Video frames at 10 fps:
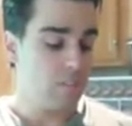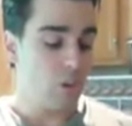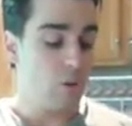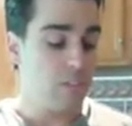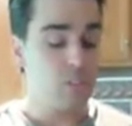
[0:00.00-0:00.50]

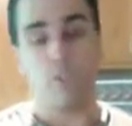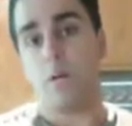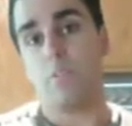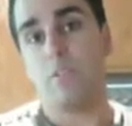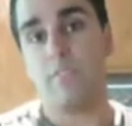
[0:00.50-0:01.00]
go to the
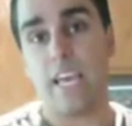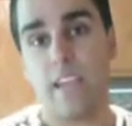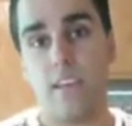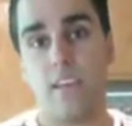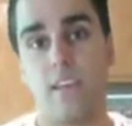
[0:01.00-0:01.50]
trouble of
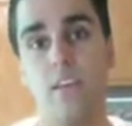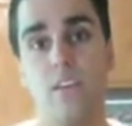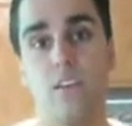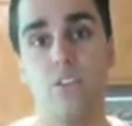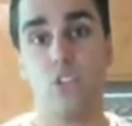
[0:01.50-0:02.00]
getting
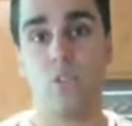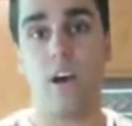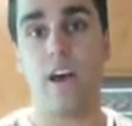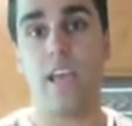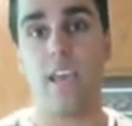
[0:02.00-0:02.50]

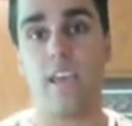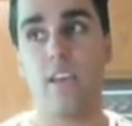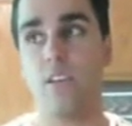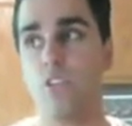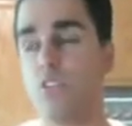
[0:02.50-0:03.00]

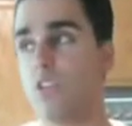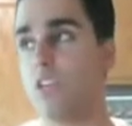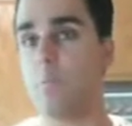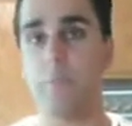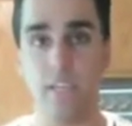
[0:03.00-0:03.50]
dry
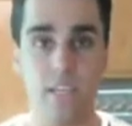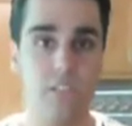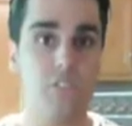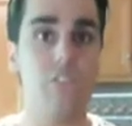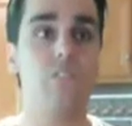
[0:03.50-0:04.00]

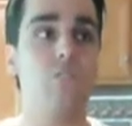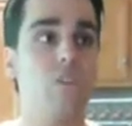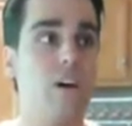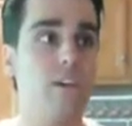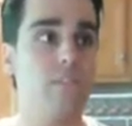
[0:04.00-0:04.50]
chickpeas
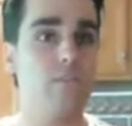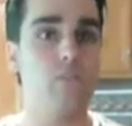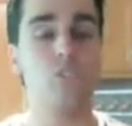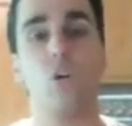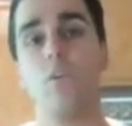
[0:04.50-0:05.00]
and
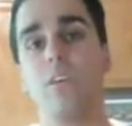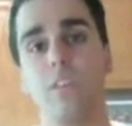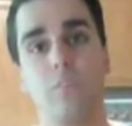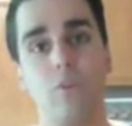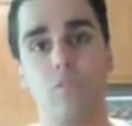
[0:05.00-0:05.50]
soaking
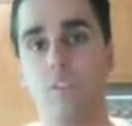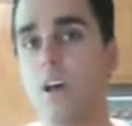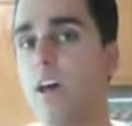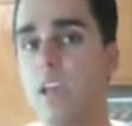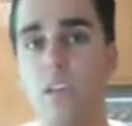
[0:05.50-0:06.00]
them
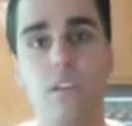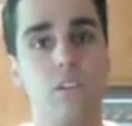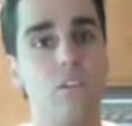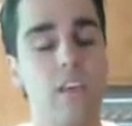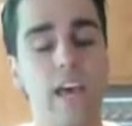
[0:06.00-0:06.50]
overnight
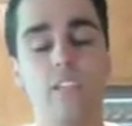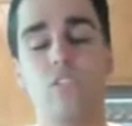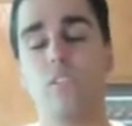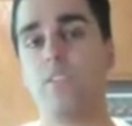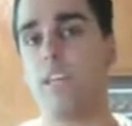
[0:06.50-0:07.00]
and all that.
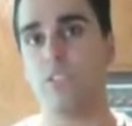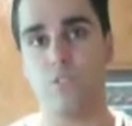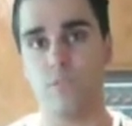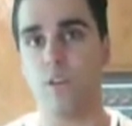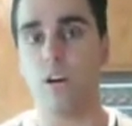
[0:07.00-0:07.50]
It's going to take
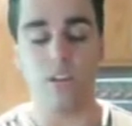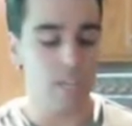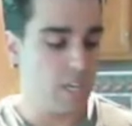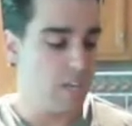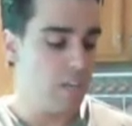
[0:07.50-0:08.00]
too long.
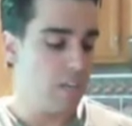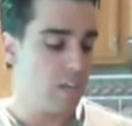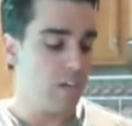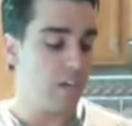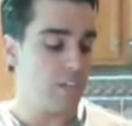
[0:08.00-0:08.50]

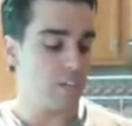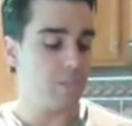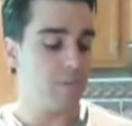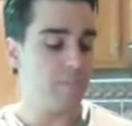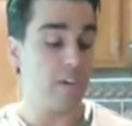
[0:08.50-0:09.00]
You're
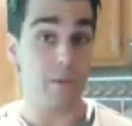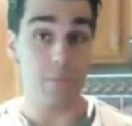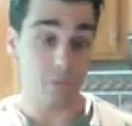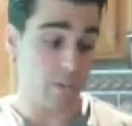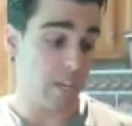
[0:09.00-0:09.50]
going to be fine
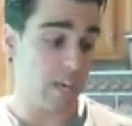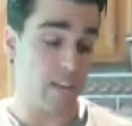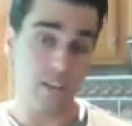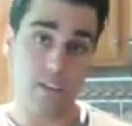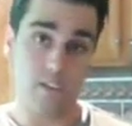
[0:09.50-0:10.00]
with organic.